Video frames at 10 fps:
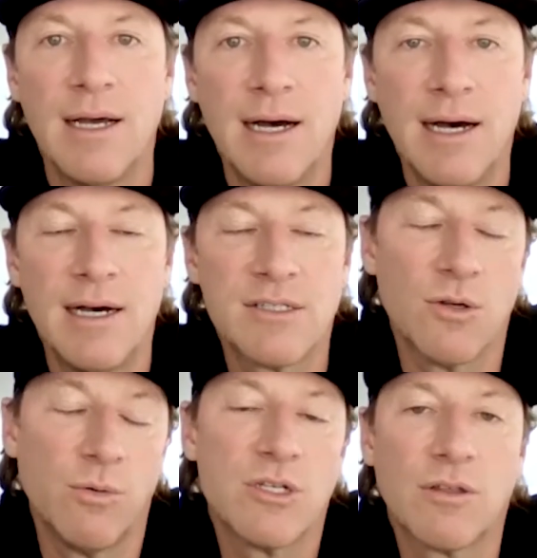Uh,
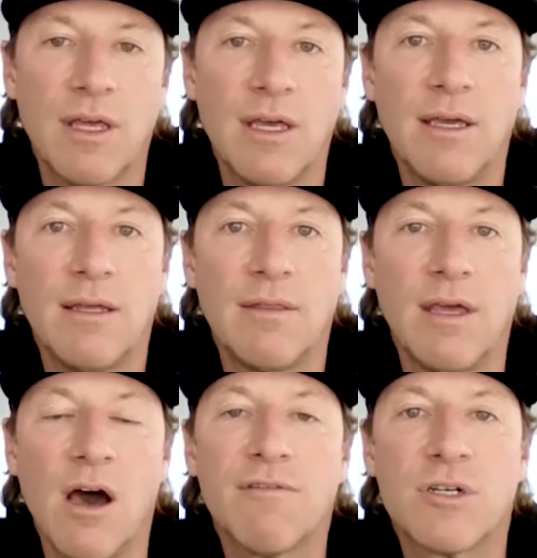so we took the,
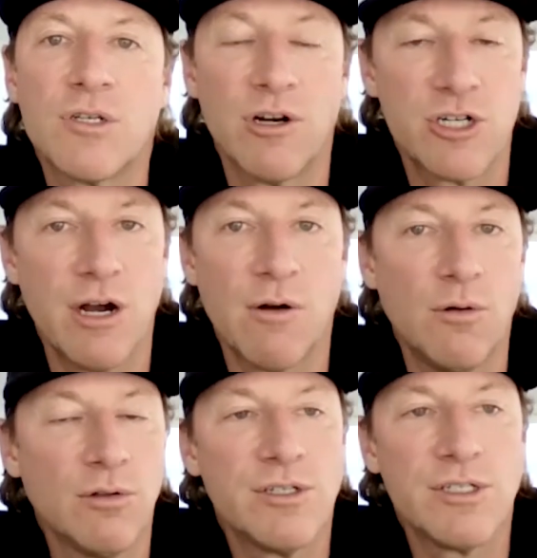the offer to our
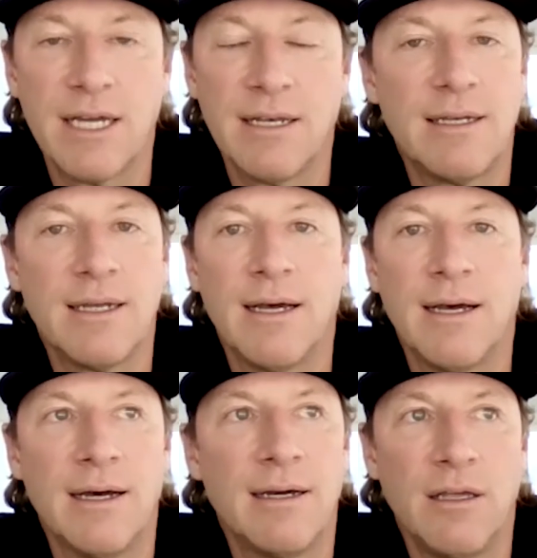shareholders, and
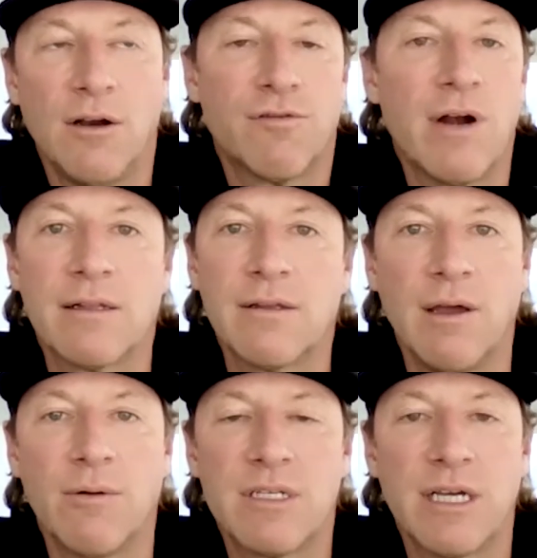uh, you know, frankly,
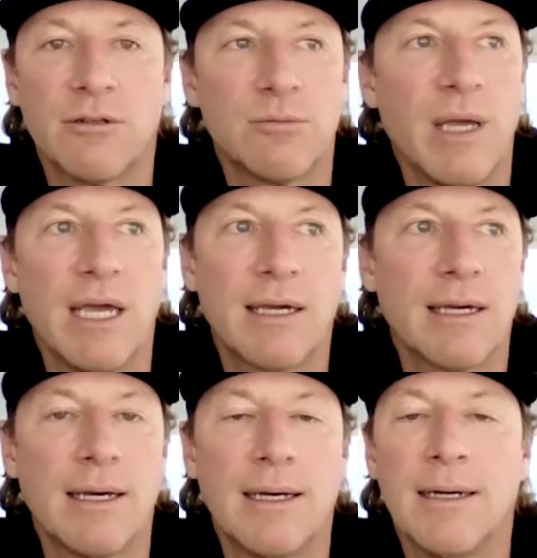they were tickled pink.
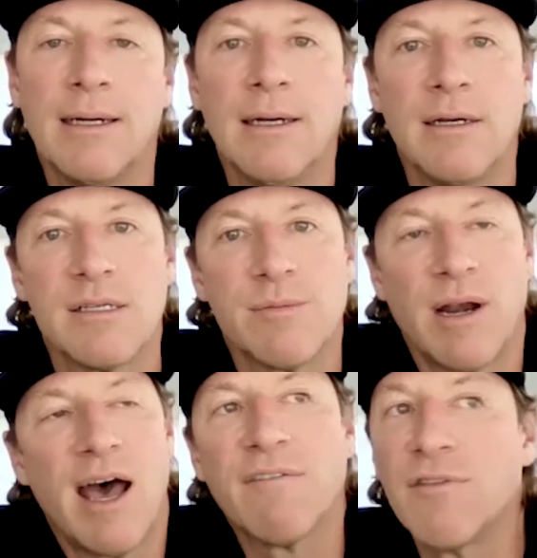Uh, it's about
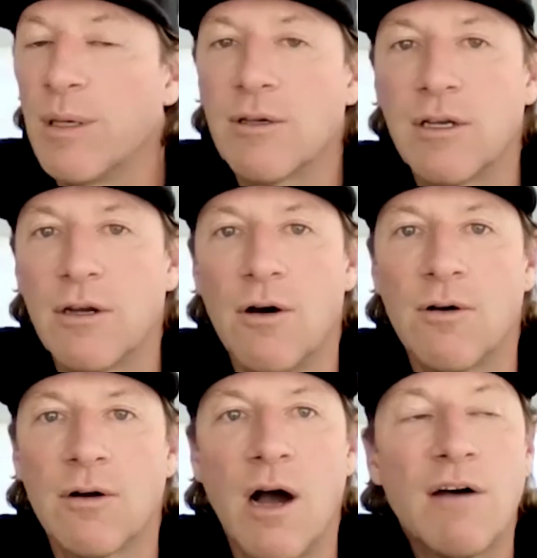a half a billion
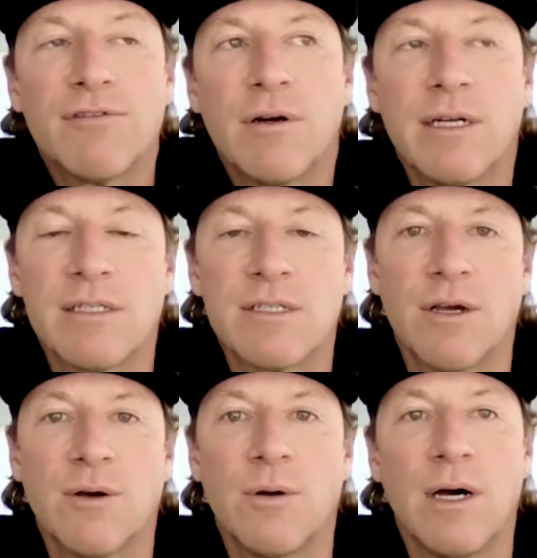dollar offer, and
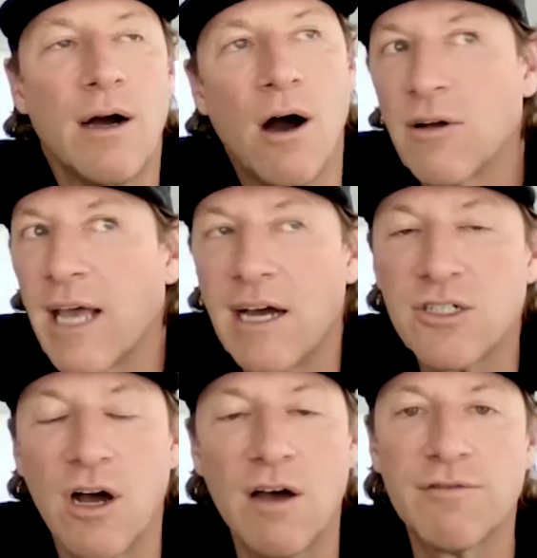so all
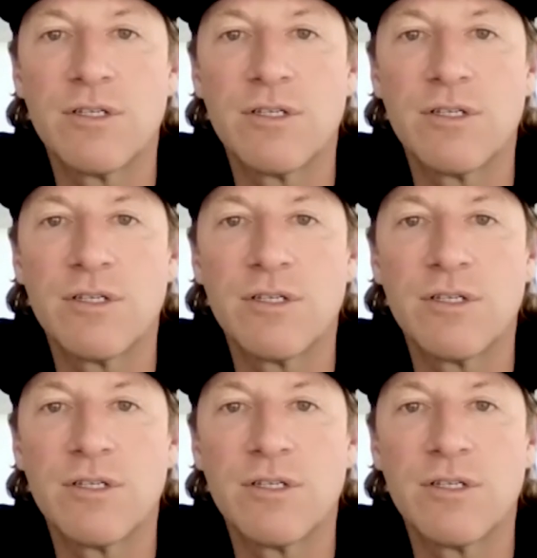cash offer.